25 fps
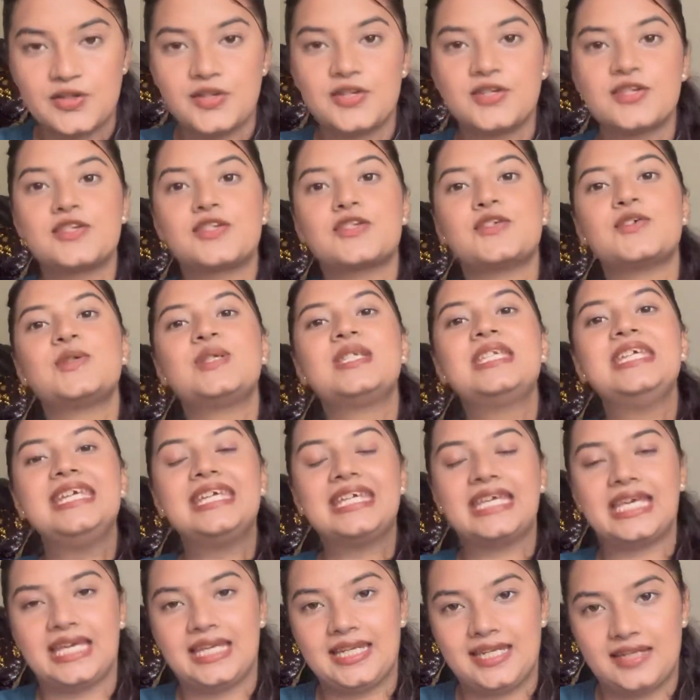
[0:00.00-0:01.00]
So die
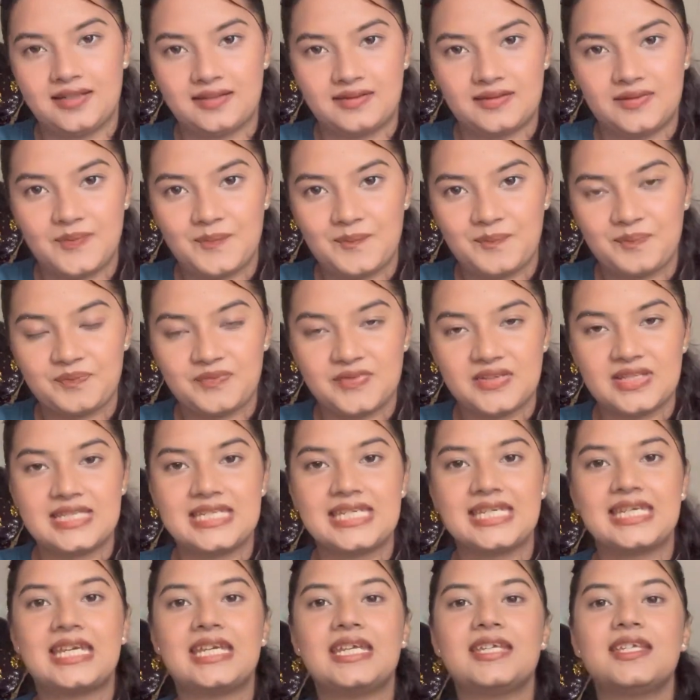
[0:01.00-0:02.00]
Kinder. Die
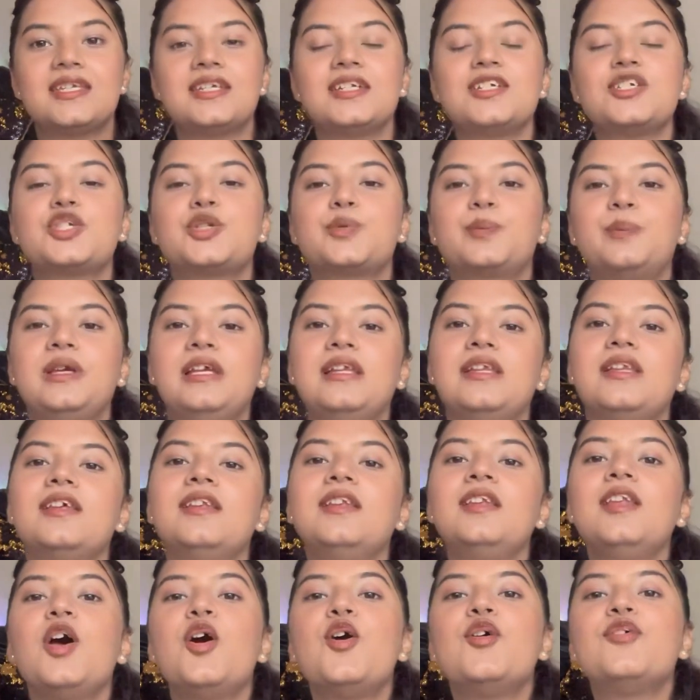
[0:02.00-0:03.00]
Kinder spielen
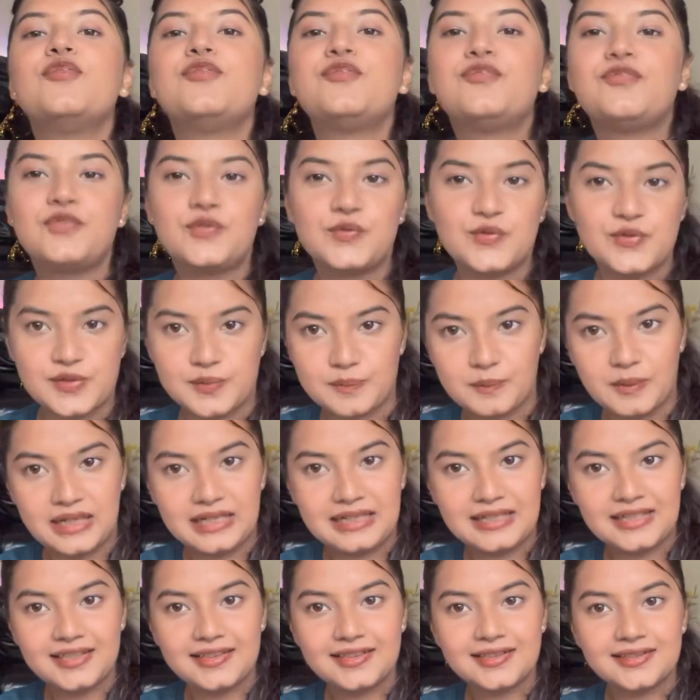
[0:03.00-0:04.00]
Fußball.
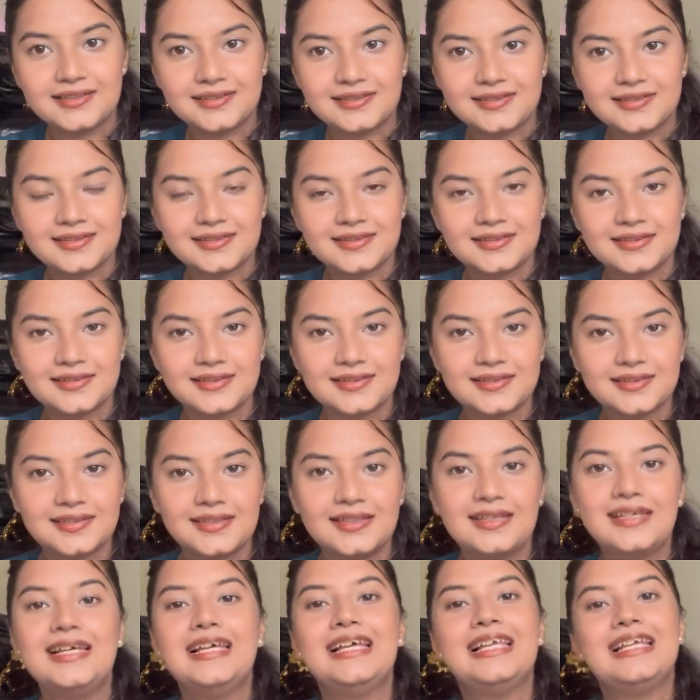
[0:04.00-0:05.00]

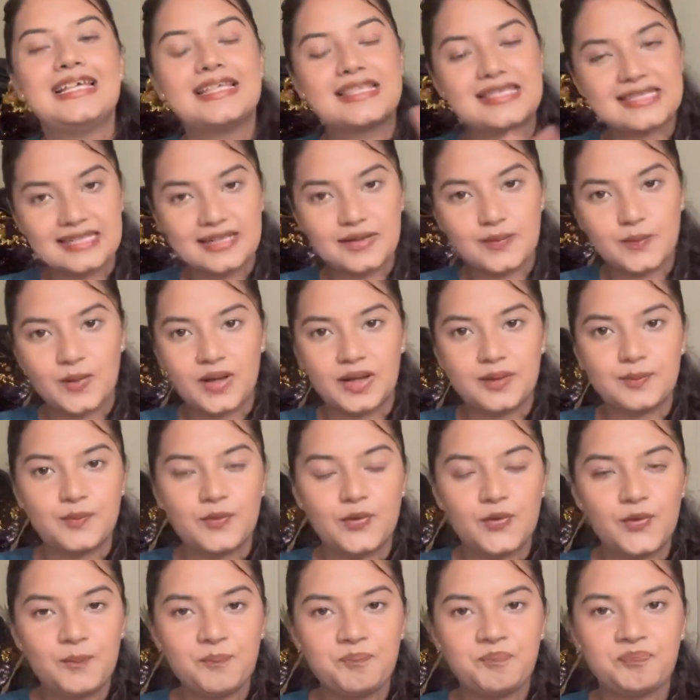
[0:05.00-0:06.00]
Let's take one
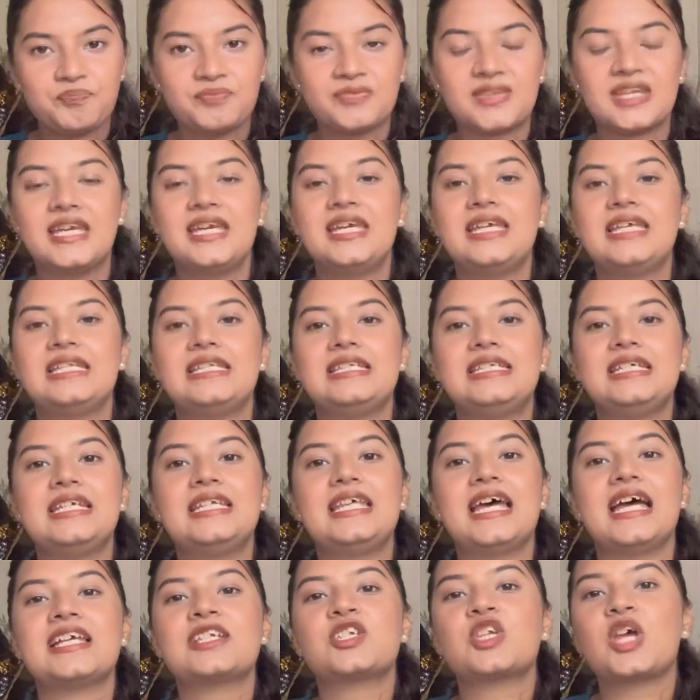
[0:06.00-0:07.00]
more. Die
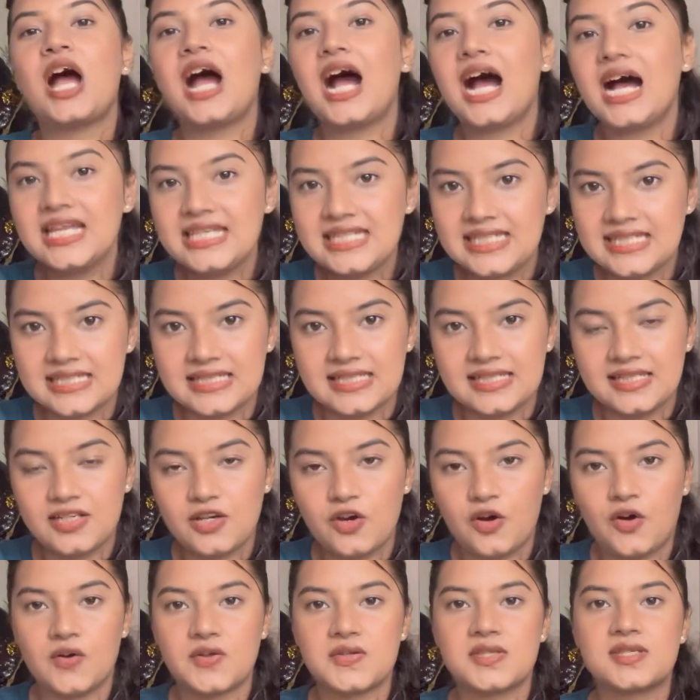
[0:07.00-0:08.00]
dash Handy
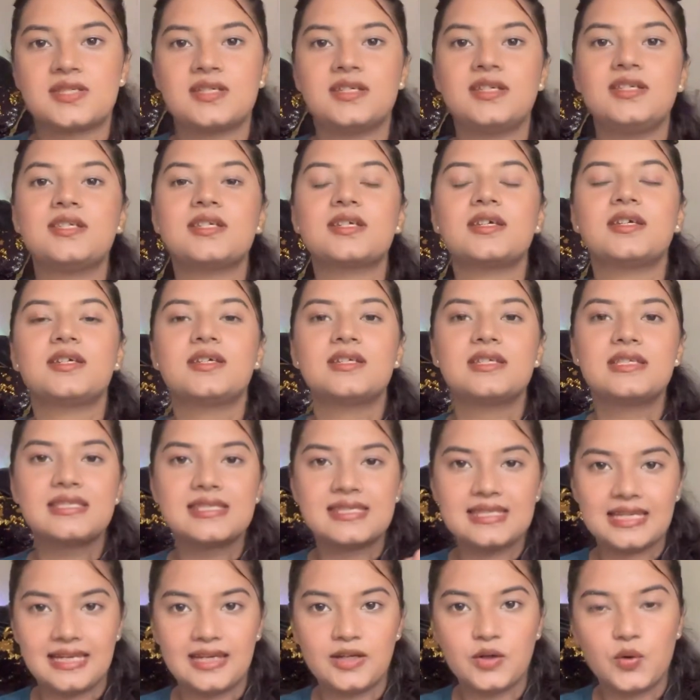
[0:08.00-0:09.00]
kostet
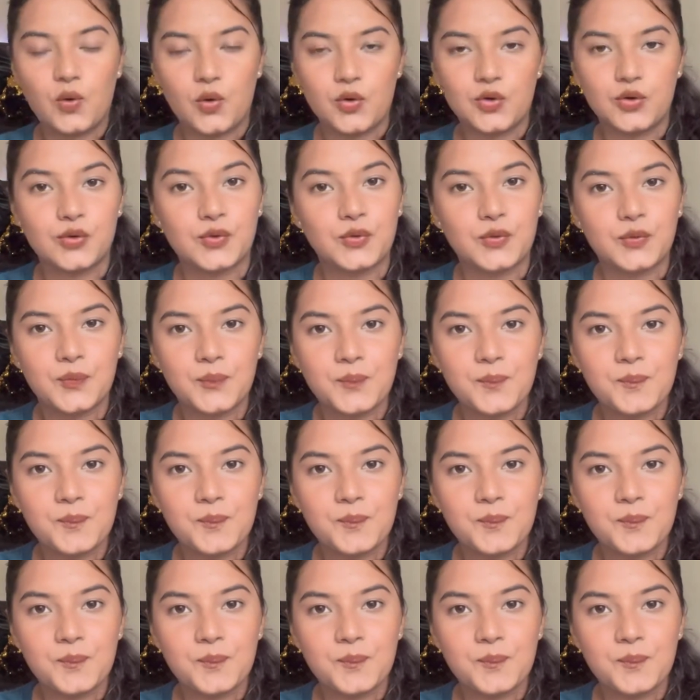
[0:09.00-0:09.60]
10 Euro.